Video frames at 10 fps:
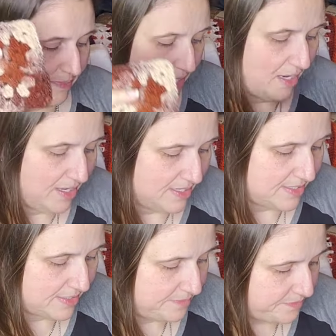
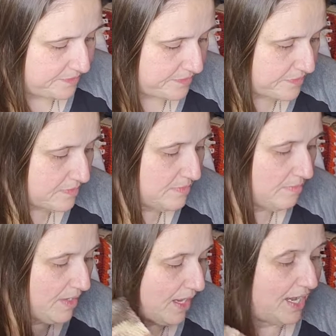because
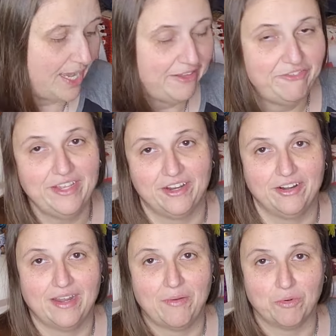I
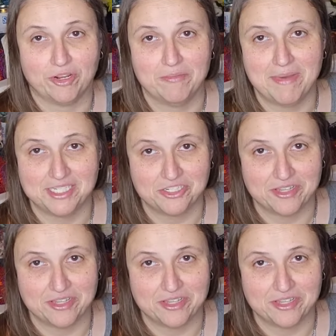figured, and we're going to measure